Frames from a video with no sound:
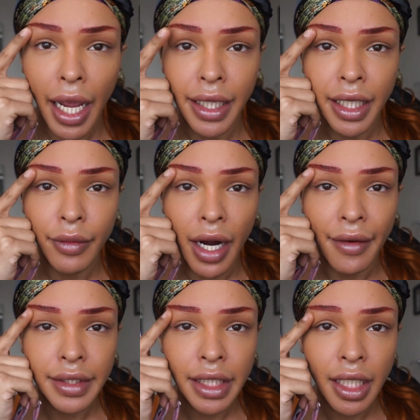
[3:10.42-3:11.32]
And then we're
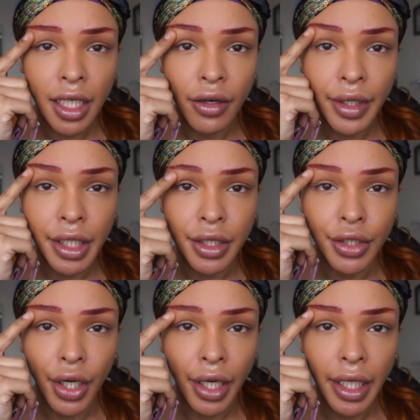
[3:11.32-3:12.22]
obviously gonna go in and
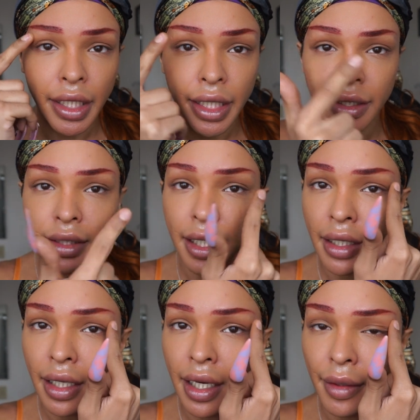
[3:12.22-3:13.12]
darken these
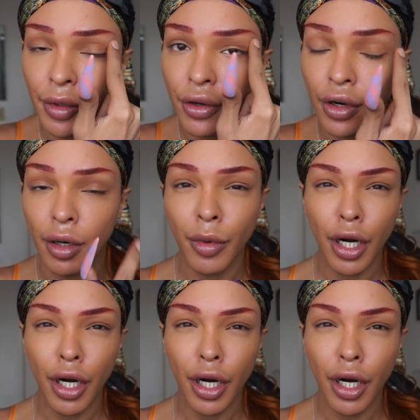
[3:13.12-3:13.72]
corner